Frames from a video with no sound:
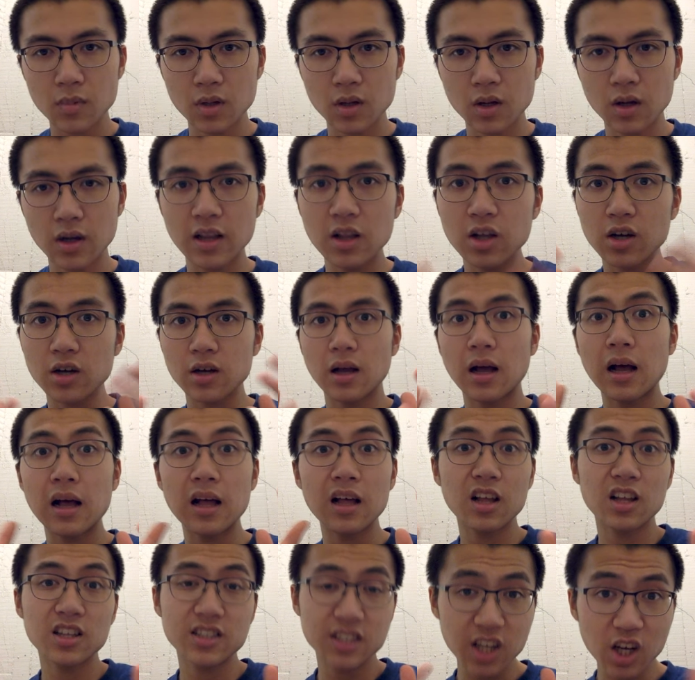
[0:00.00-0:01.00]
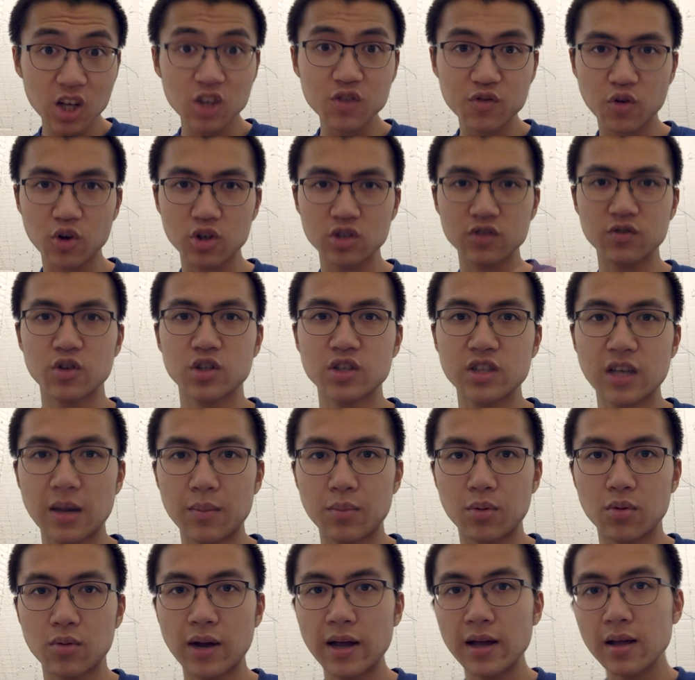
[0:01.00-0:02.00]
Okay, look, Salesforce, for
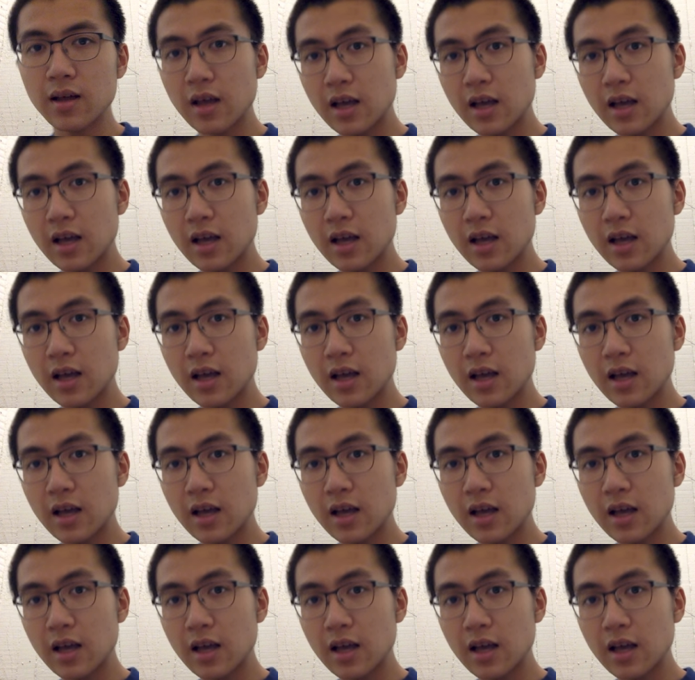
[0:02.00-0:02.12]
example, right?